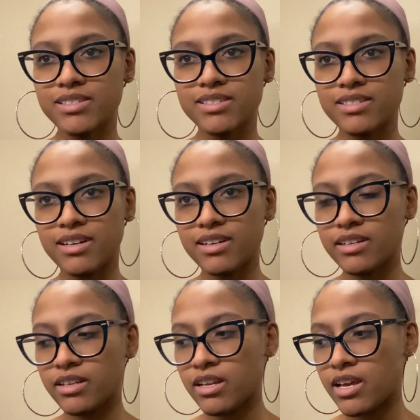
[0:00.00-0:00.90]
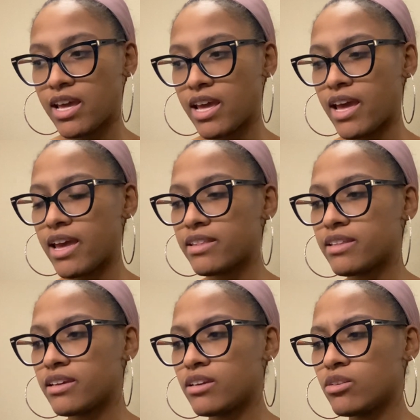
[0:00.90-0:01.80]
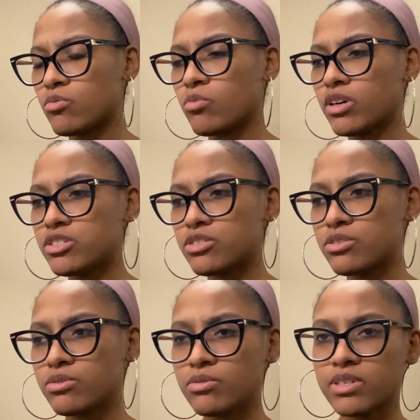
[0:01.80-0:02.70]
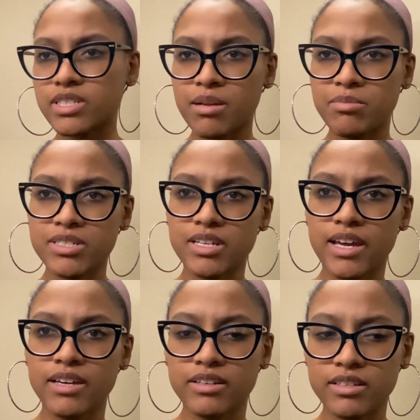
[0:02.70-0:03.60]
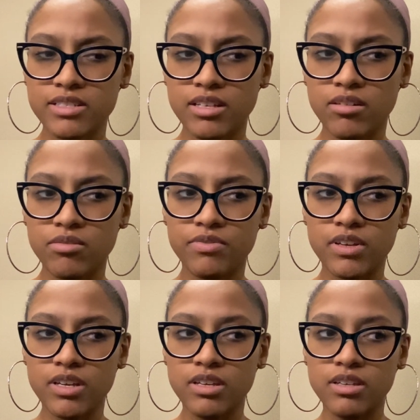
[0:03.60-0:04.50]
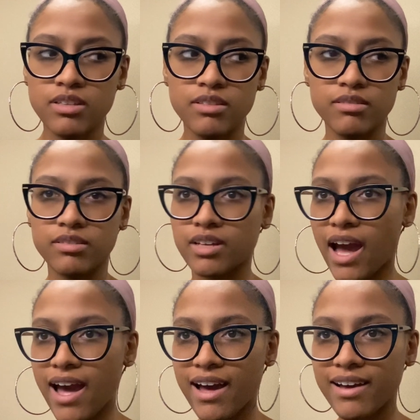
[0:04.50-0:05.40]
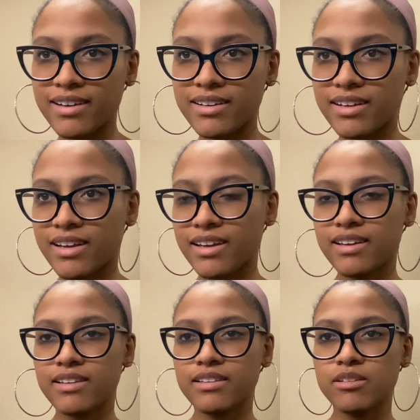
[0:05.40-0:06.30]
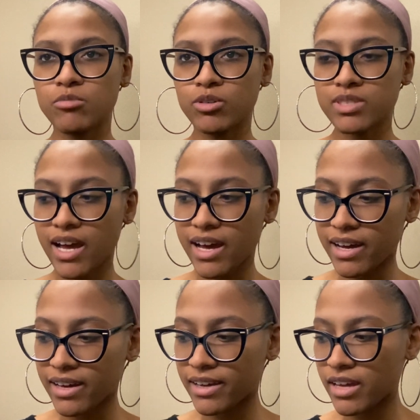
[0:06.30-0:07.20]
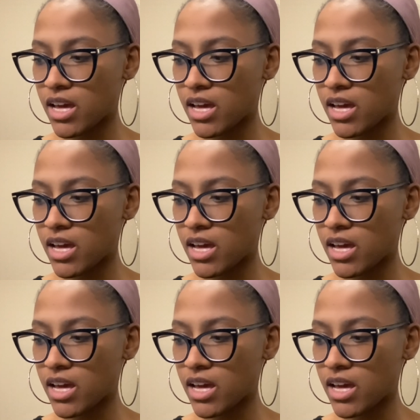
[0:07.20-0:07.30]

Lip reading: is done. And then once you establish and anchor yourself in God and the Most High,